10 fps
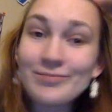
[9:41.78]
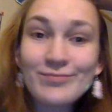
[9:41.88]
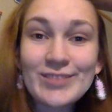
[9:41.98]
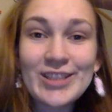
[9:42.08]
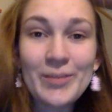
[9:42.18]

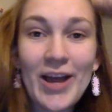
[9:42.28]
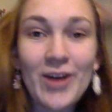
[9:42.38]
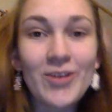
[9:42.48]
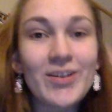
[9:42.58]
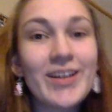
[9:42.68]

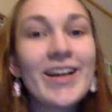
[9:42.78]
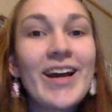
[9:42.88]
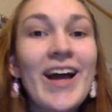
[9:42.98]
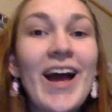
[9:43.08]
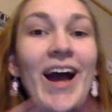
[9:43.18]
somehow
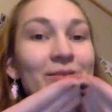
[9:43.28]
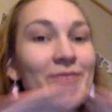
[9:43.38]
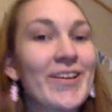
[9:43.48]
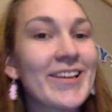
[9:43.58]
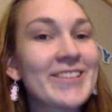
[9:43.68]
I
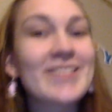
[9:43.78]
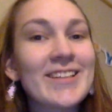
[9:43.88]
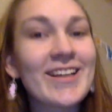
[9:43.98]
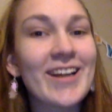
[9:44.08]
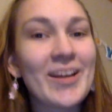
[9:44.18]
fixed
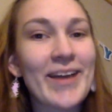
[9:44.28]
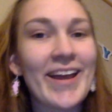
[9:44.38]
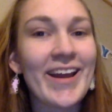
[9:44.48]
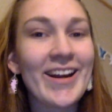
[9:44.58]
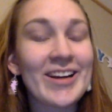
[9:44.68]
cutting my
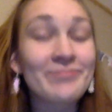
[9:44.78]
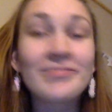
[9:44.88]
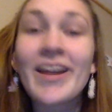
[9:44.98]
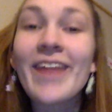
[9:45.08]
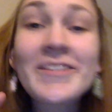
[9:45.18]
hair.
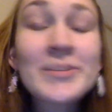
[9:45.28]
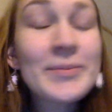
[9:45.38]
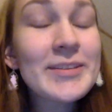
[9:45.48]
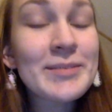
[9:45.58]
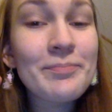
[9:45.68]
And this
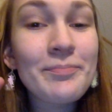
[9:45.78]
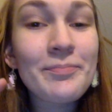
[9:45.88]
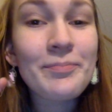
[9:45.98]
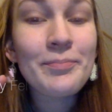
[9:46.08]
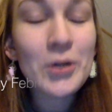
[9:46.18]
was
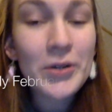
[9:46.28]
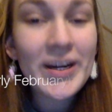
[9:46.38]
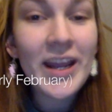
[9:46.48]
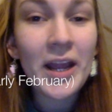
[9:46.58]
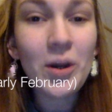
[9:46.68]

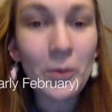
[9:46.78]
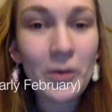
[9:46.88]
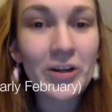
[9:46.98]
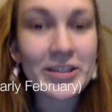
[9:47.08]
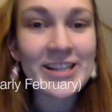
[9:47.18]

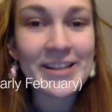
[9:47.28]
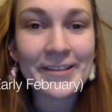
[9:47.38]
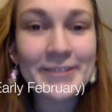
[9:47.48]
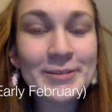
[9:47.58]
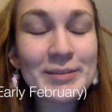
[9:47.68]
pre-quarantine.
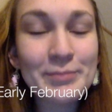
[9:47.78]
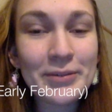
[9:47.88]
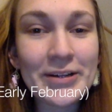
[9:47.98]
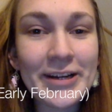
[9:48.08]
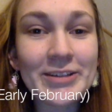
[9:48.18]
This was
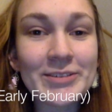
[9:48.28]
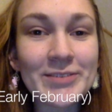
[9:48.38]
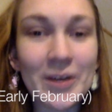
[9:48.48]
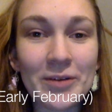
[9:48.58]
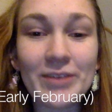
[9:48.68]

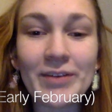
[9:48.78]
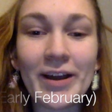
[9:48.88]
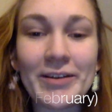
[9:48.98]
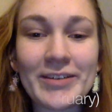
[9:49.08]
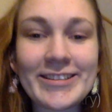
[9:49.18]

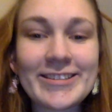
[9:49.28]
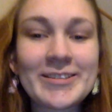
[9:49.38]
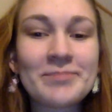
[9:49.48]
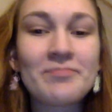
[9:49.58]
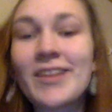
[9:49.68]

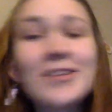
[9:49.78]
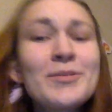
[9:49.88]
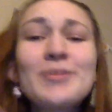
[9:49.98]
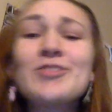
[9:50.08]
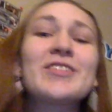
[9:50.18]
pre-coronavirus. This
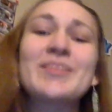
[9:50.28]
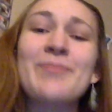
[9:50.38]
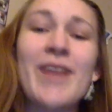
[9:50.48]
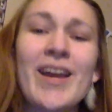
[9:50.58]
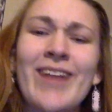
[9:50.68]
was just
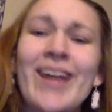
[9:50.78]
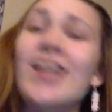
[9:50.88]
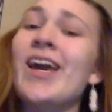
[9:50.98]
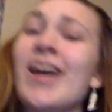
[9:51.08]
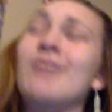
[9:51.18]
me like,
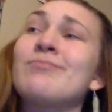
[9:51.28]
hey,